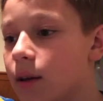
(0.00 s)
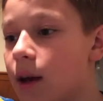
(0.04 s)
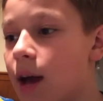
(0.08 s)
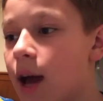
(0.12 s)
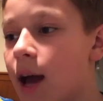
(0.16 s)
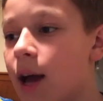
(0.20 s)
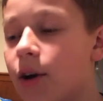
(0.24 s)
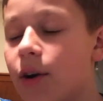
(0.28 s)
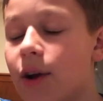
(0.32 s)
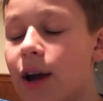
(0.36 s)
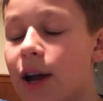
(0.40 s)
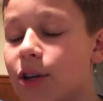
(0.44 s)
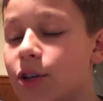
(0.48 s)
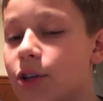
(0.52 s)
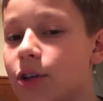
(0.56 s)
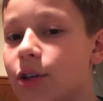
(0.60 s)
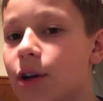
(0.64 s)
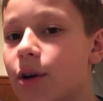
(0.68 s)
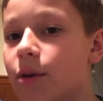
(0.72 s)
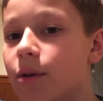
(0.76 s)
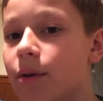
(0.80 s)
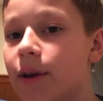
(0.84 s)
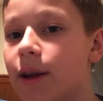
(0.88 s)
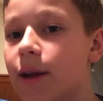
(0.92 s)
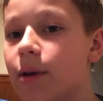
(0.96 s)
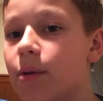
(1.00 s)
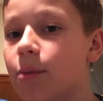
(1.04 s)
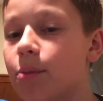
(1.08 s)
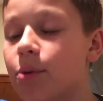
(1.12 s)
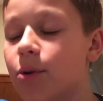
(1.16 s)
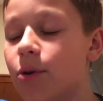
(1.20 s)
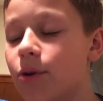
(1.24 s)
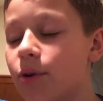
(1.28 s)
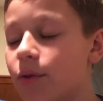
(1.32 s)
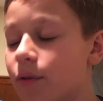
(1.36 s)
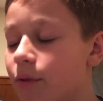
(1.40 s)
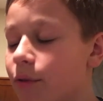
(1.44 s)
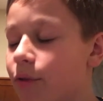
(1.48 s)
I don't actually know what he would
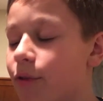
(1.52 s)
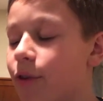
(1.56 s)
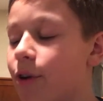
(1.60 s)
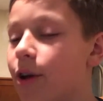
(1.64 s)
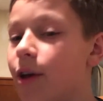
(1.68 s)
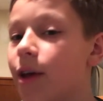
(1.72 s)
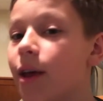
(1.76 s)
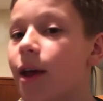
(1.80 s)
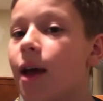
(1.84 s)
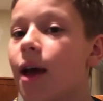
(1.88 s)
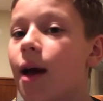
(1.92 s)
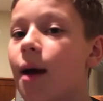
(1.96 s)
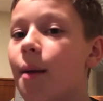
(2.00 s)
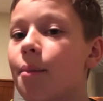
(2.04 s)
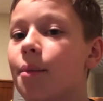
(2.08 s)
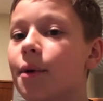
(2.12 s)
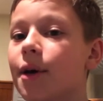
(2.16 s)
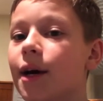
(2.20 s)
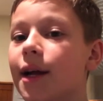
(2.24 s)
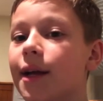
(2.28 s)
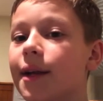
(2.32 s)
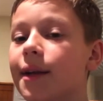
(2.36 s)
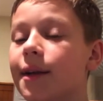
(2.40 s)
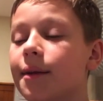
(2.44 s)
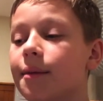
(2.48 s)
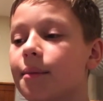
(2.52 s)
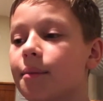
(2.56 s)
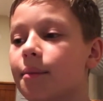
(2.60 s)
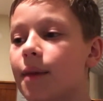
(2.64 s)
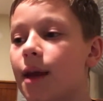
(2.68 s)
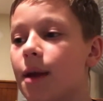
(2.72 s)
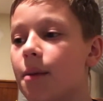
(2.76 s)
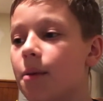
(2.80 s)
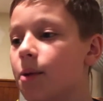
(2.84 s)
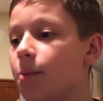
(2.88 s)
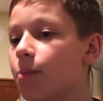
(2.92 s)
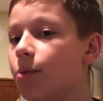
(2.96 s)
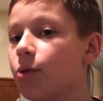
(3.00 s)
prove. But
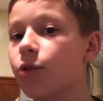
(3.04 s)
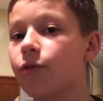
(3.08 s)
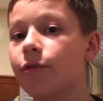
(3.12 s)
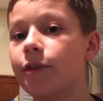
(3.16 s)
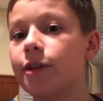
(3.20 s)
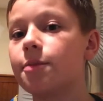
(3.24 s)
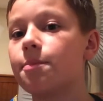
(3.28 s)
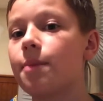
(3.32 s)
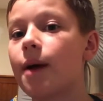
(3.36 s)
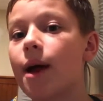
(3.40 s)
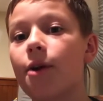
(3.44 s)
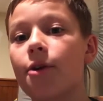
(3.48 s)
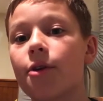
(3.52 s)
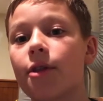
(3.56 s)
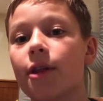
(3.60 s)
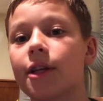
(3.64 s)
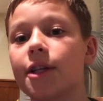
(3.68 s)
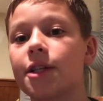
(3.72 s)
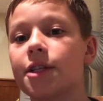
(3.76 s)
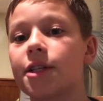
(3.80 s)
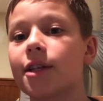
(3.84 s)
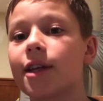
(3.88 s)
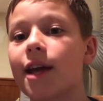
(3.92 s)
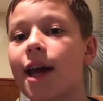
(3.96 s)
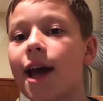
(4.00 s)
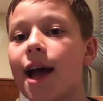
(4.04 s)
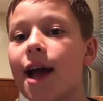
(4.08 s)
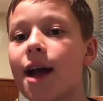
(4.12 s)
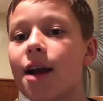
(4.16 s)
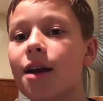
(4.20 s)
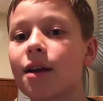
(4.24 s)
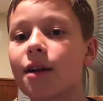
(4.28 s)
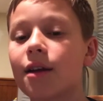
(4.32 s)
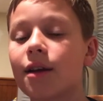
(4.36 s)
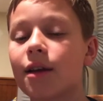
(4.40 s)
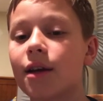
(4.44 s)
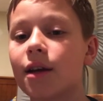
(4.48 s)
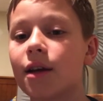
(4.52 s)
maybe to prove he's better than his
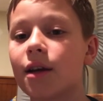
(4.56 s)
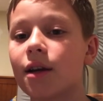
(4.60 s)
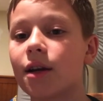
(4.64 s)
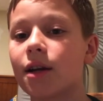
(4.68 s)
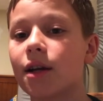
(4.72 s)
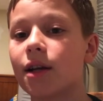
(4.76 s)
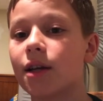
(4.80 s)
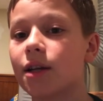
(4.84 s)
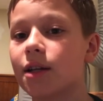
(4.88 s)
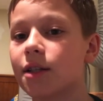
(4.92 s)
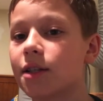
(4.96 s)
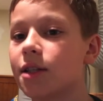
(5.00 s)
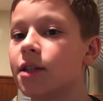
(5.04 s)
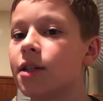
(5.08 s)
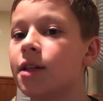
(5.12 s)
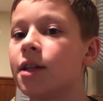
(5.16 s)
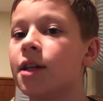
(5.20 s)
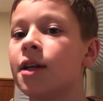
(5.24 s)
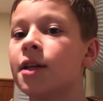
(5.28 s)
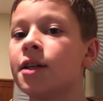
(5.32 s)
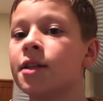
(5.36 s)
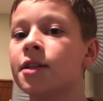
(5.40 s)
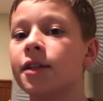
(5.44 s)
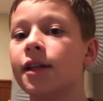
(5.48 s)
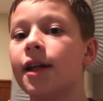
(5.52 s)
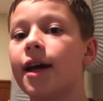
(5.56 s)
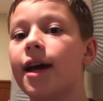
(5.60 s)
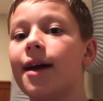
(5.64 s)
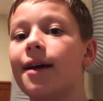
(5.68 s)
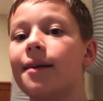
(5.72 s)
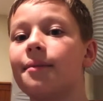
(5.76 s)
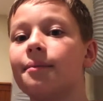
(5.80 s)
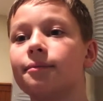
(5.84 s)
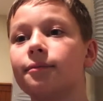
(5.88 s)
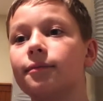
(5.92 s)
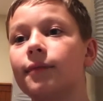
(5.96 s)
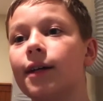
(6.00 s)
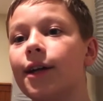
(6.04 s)
dad. He doesn't need his
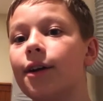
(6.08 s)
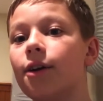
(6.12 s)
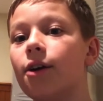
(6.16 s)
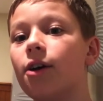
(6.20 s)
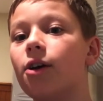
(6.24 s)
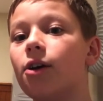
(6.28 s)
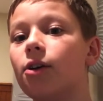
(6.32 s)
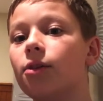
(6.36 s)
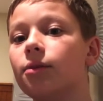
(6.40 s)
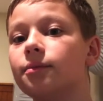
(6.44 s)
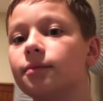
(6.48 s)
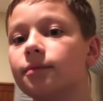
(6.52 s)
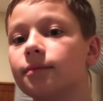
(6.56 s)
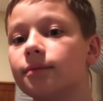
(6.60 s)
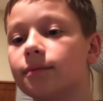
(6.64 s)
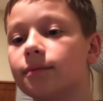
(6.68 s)
dad at all.